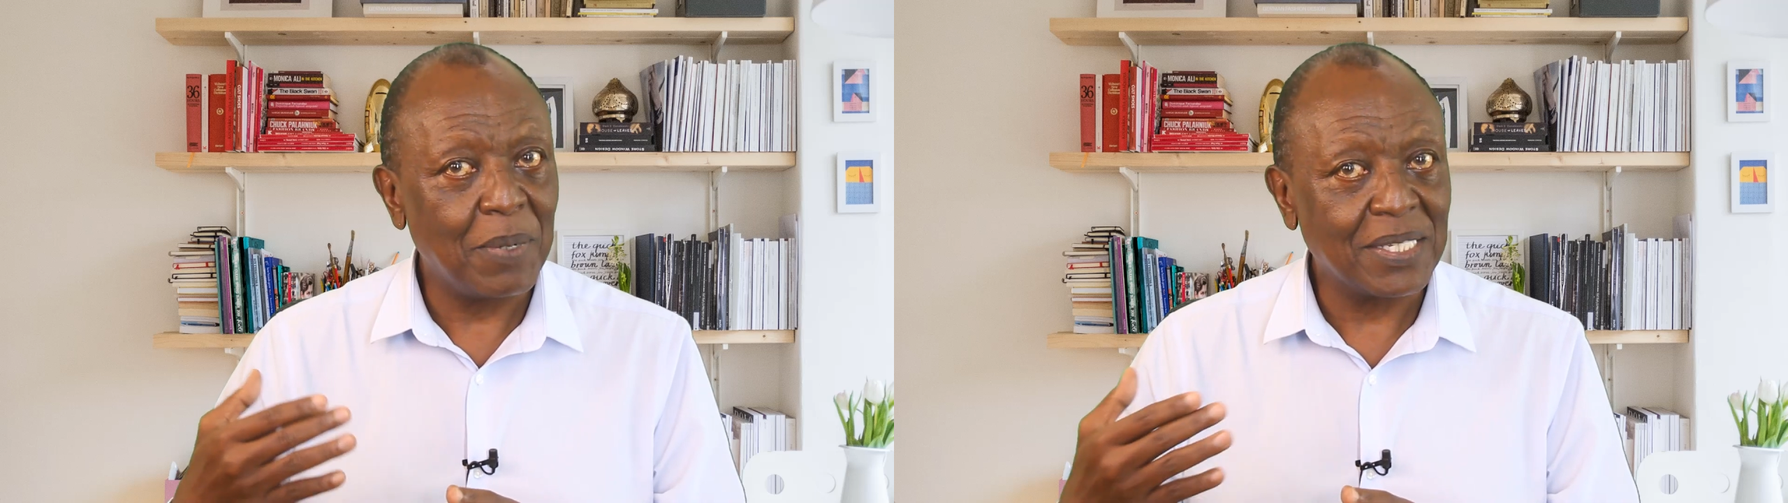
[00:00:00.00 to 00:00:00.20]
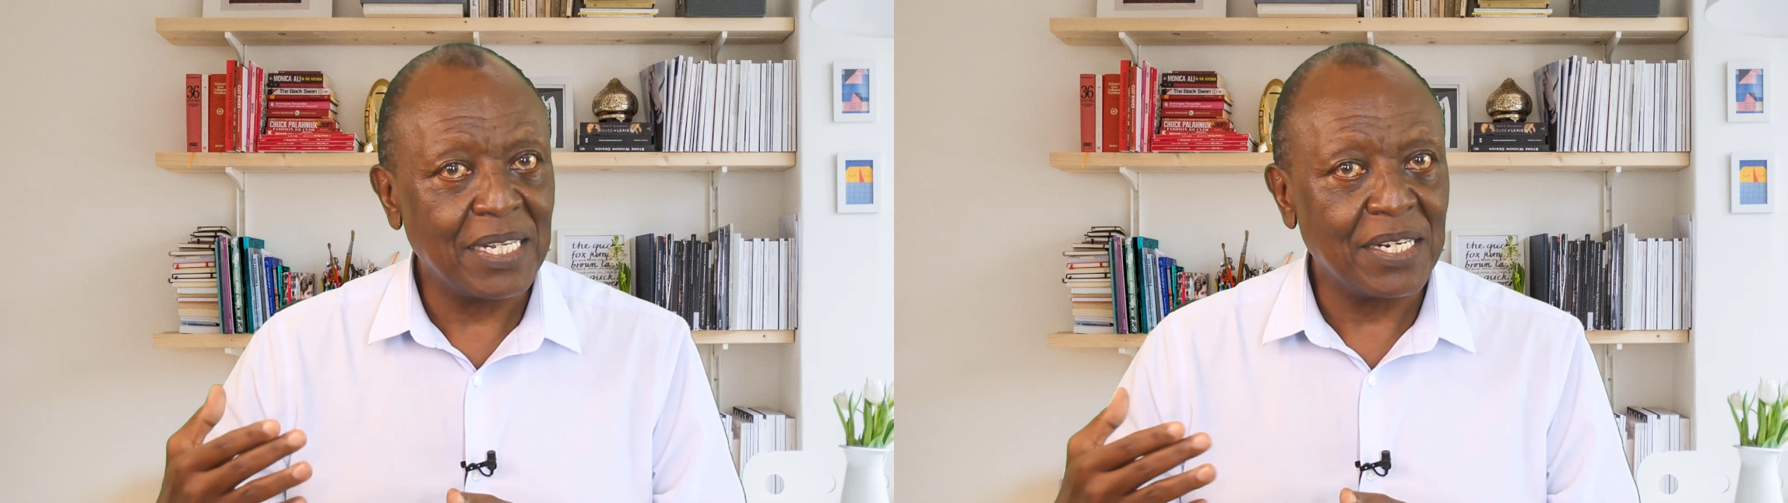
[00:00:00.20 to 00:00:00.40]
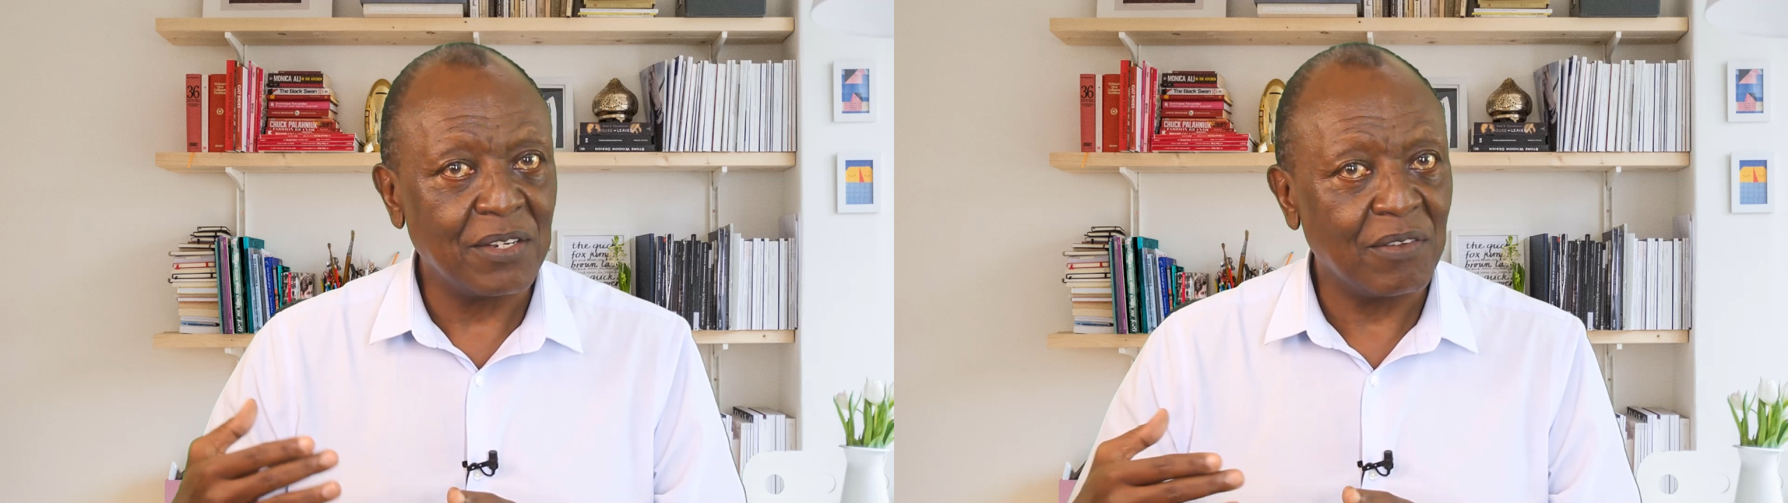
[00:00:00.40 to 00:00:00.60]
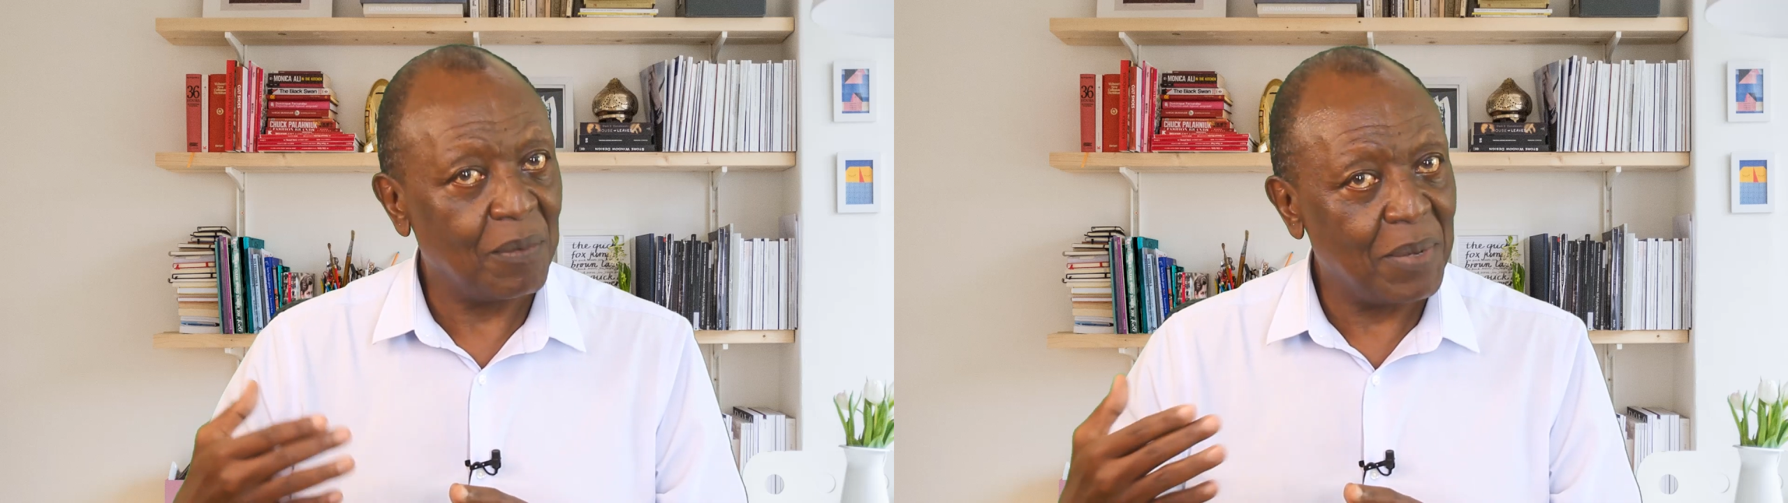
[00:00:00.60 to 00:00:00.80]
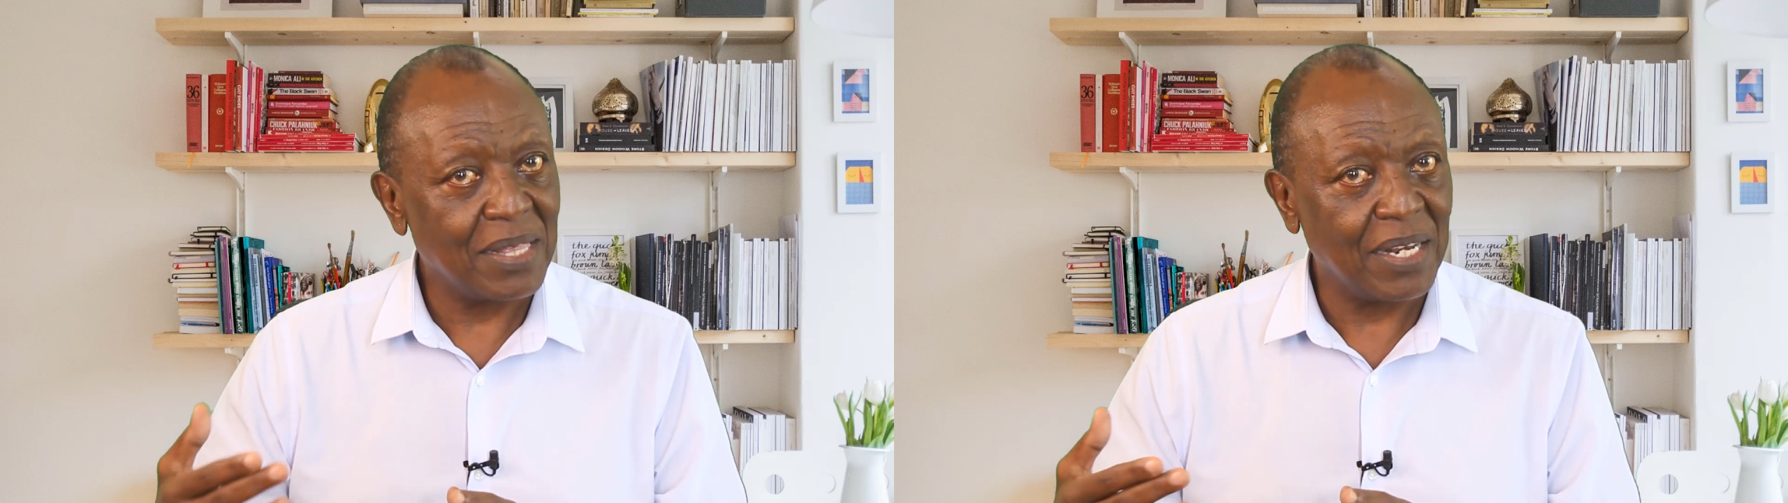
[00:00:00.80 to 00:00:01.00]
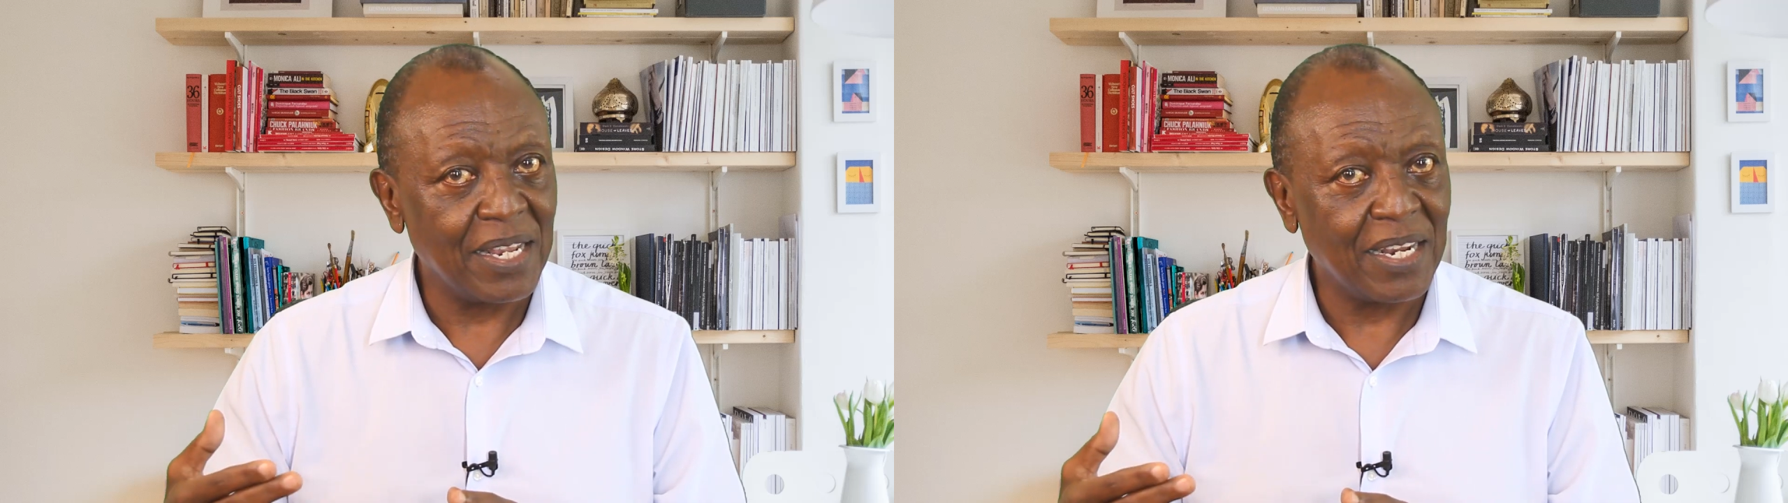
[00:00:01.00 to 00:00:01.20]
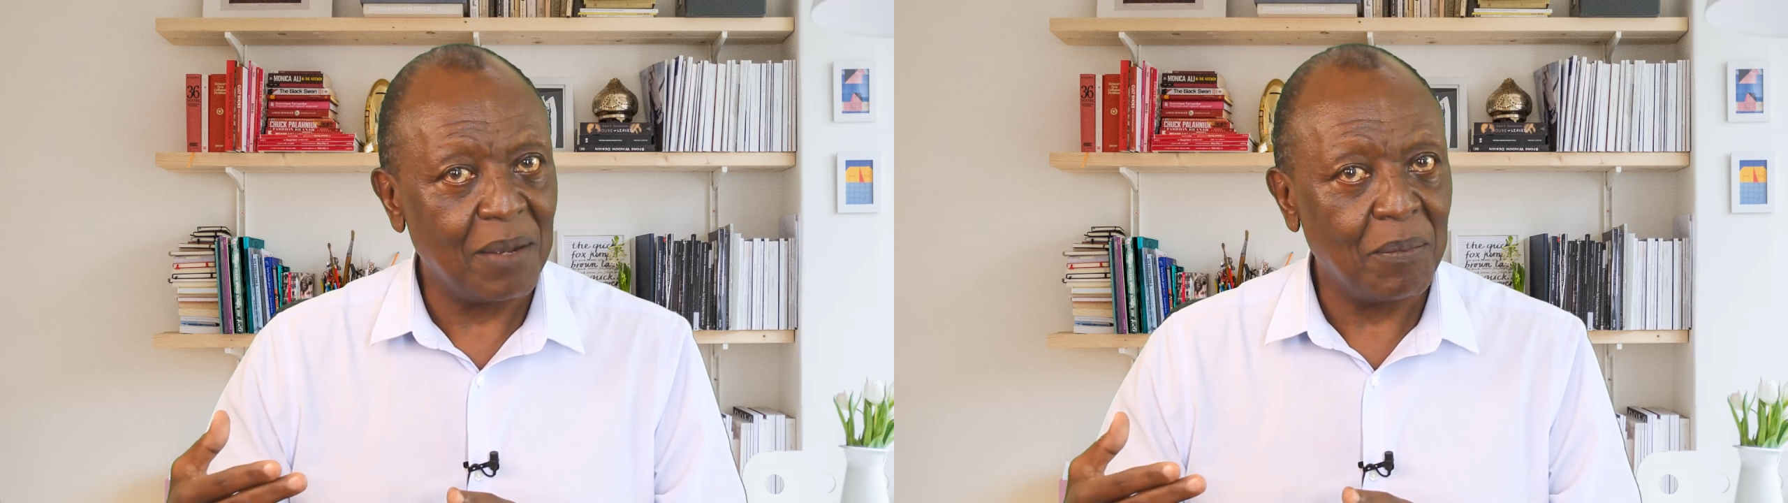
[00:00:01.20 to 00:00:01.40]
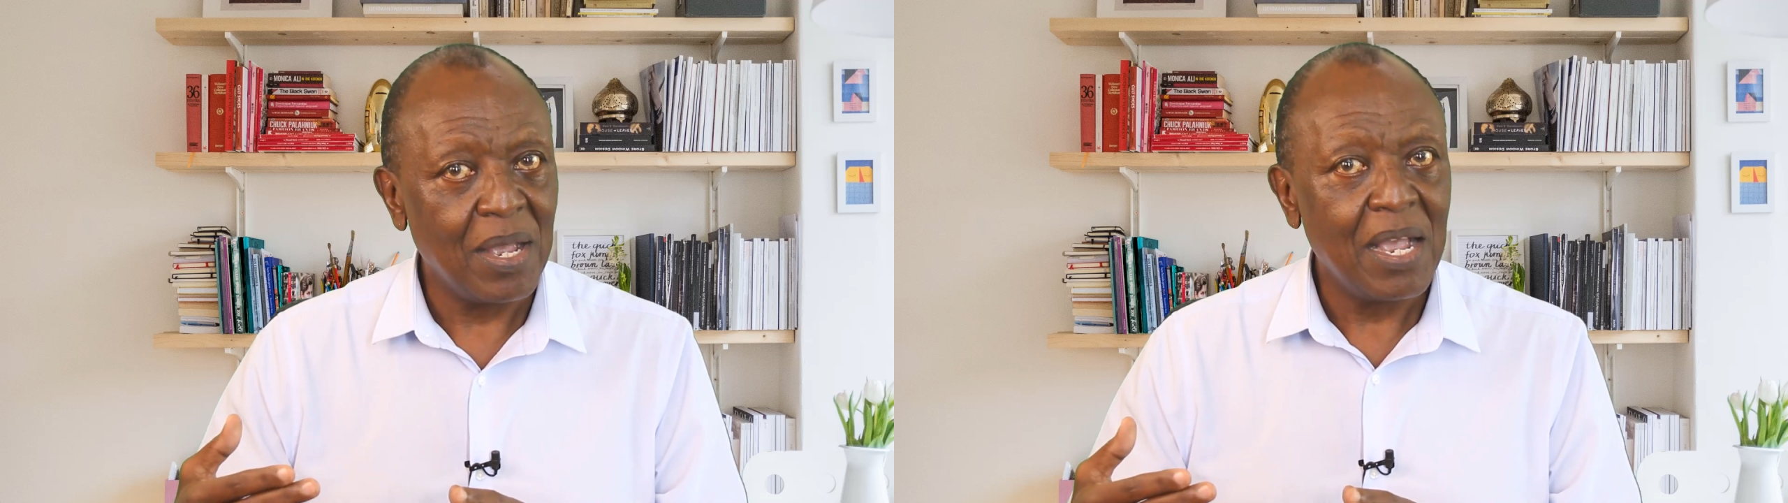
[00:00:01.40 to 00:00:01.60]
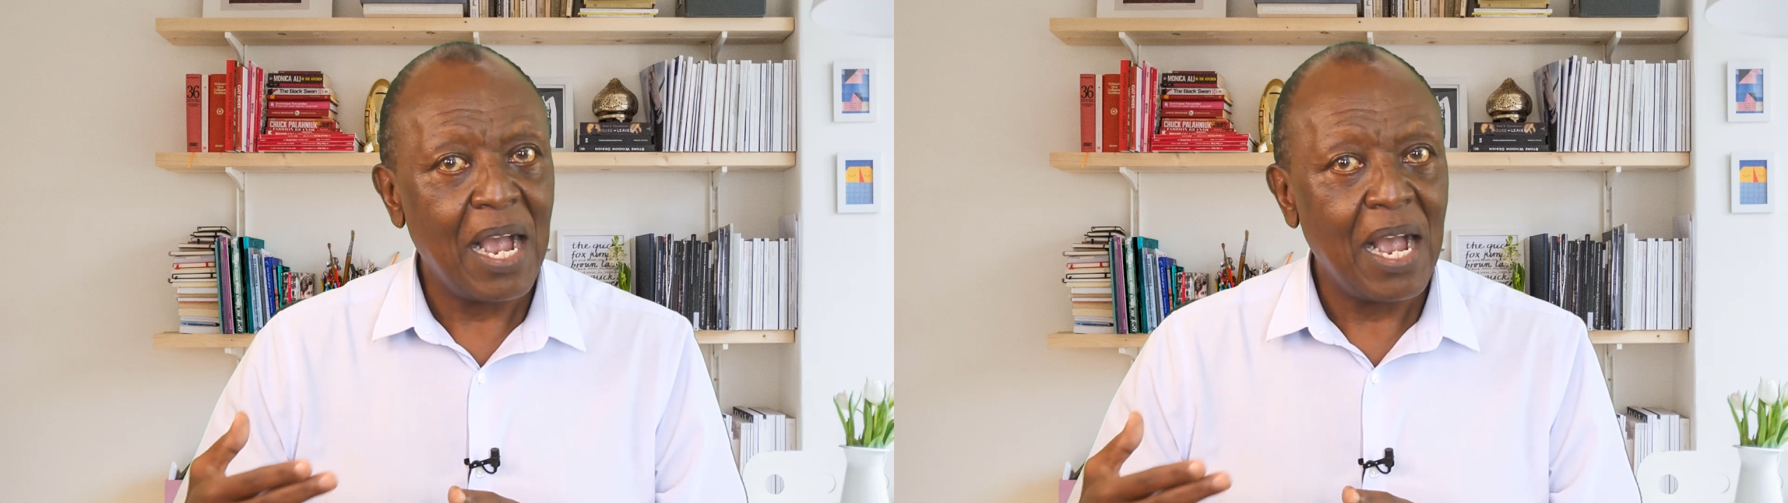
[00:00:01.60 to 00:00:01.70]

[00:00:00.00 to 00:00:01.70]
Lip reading: percentage of the monthly income.